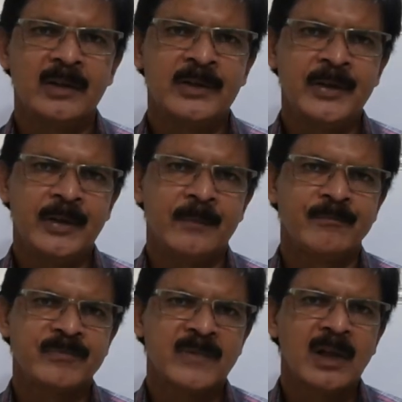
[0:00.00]
See,
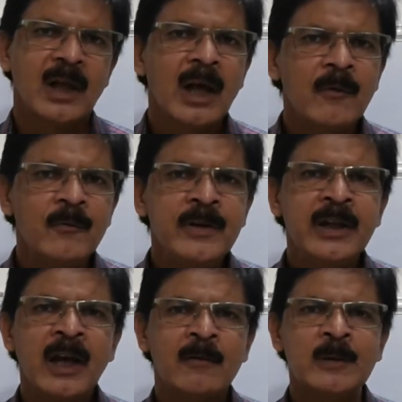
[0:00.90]
we
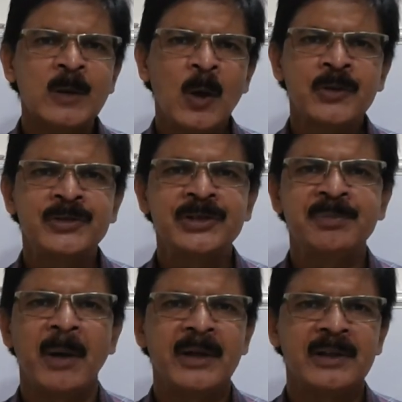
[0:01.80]
have lost this
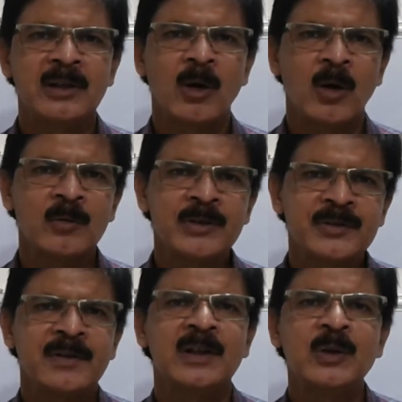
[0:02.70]
battle. Always
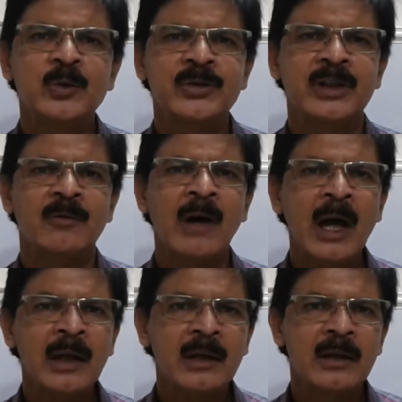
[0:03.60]
we are losing.
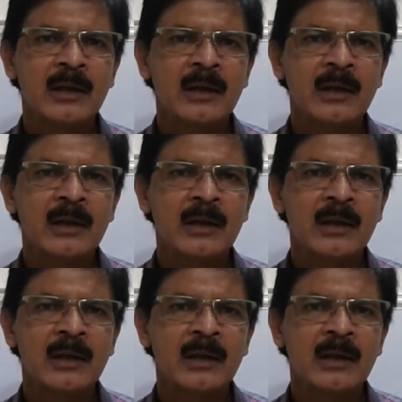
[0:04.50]
Why?